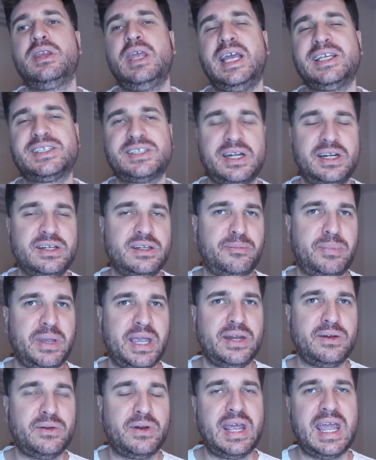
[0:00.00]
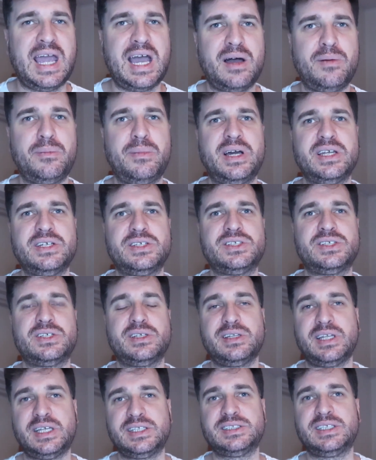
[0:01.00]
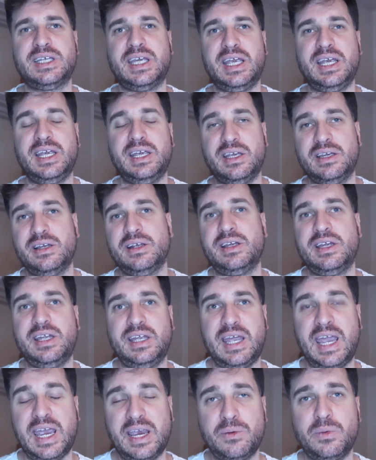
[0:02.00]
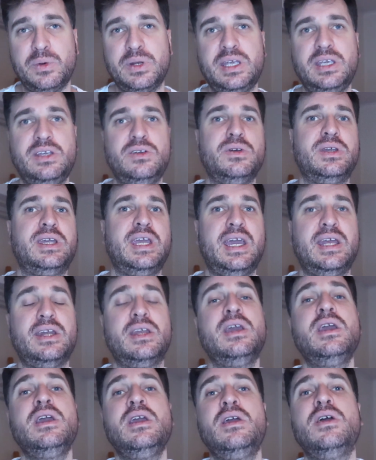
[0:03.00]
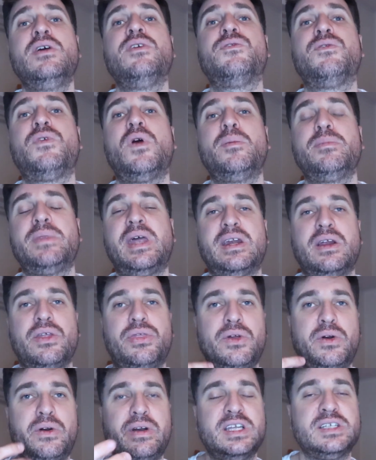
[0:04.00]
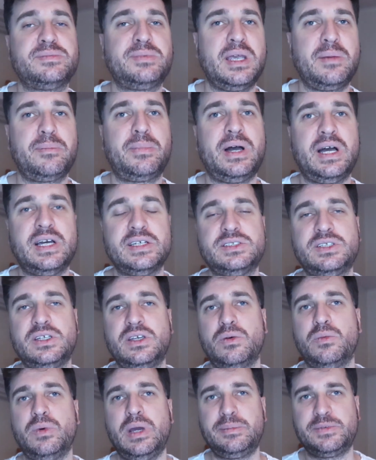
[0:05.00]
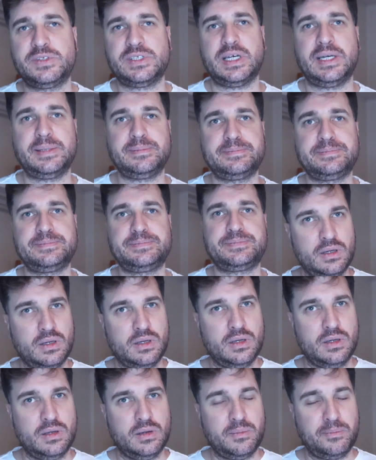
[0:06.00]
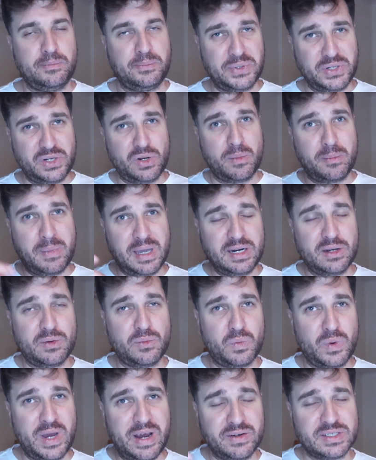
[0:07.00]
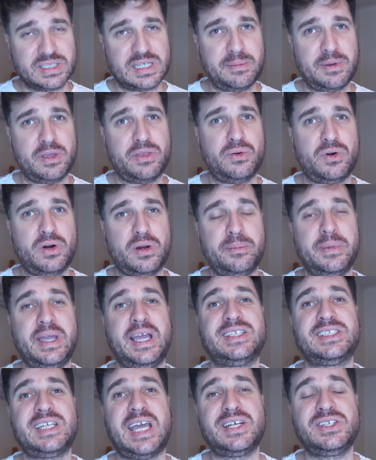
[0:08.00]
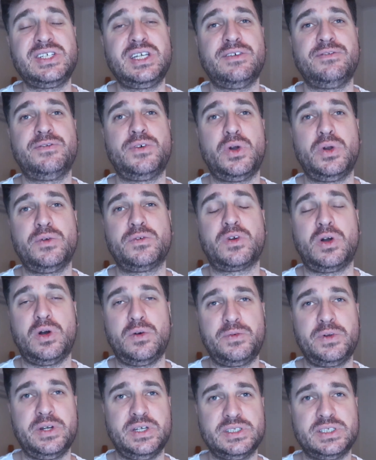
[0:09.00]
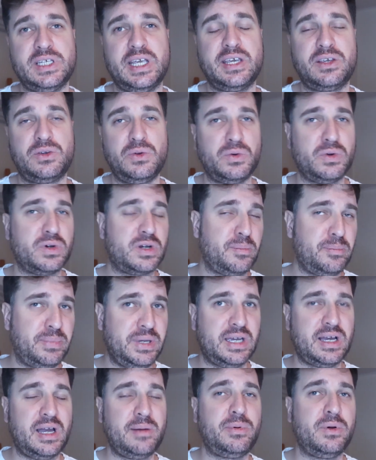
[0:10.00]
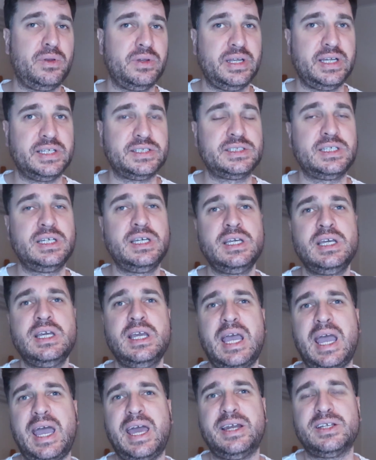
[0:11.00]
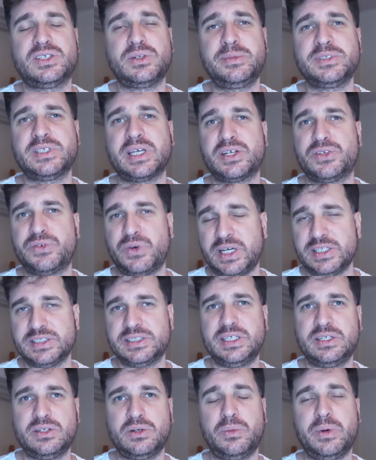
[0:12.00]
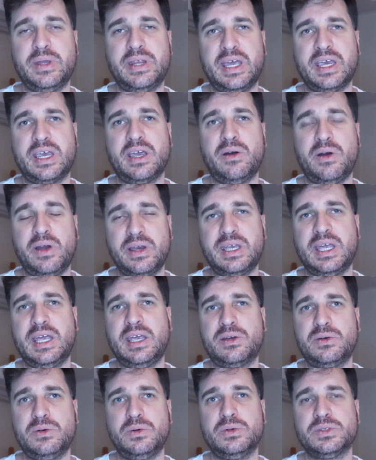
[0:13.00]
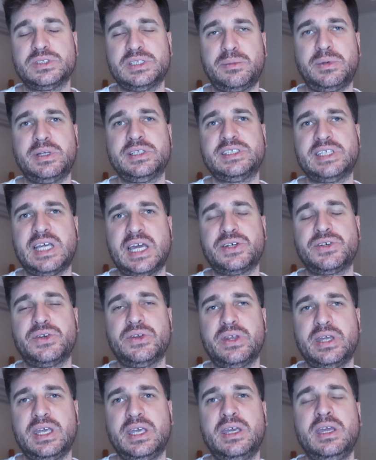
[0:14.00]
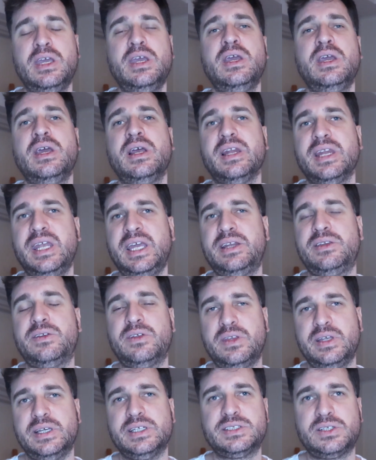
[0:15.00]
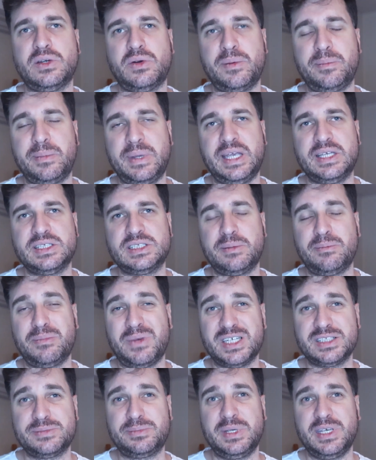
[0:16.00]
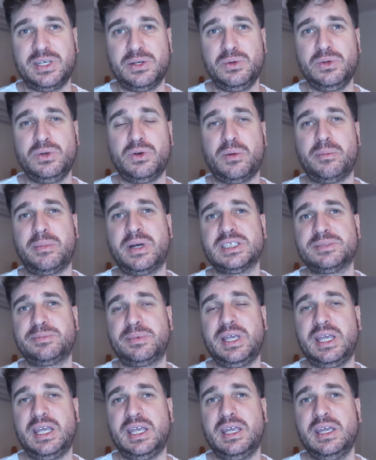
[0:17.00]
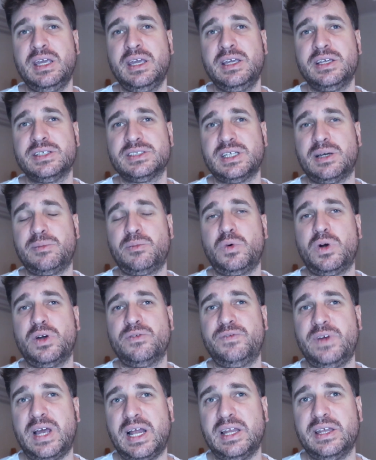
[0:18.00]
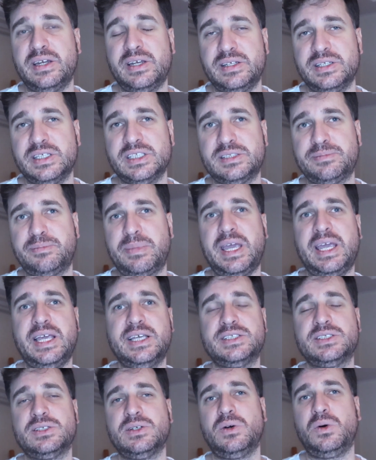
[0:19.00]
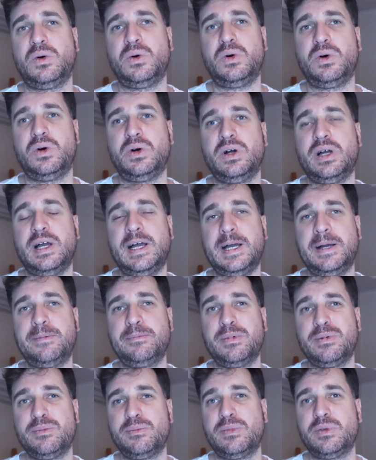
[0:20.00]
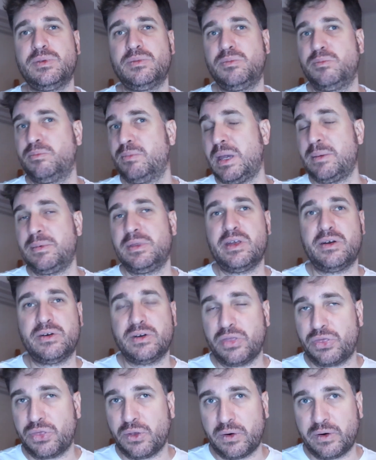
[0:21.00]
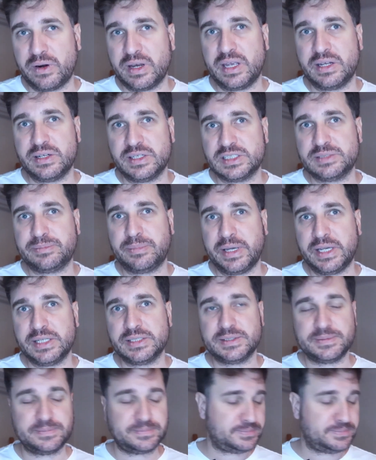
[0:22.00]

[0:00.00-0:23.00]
it's going to depend on how much, let's say, equity you get from that authority that's being passed to your website. But no matter where it's coming from, it's actually a vote of confidence, and Google can pick up on this. And it's almost like a trust signal where they go, okay, cool, someone's actually linked to this, so it means it must be good or must be somewhat valid in this space, or maybe they're an authority in this space.